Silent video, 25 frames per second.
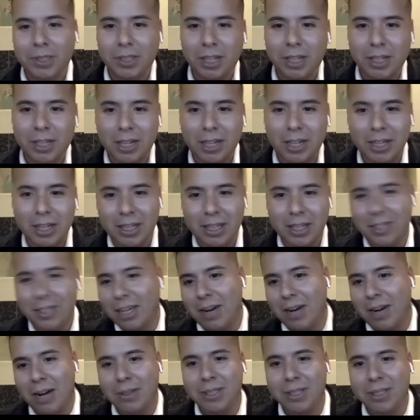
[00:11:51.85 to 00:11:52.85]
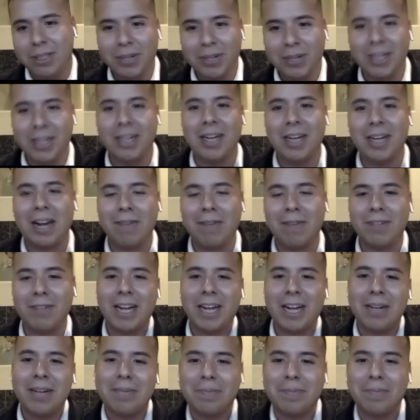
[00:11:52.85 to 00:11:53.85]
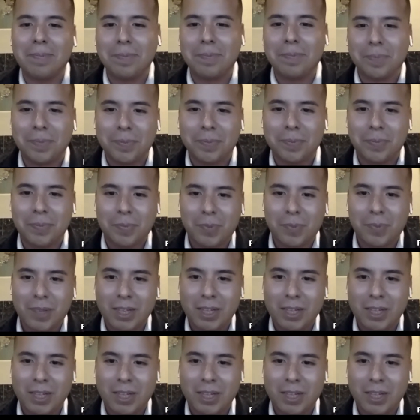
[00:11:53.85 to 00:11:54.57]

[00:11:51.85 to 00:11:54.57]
So that, that, that's kind of how I was doing it after that. How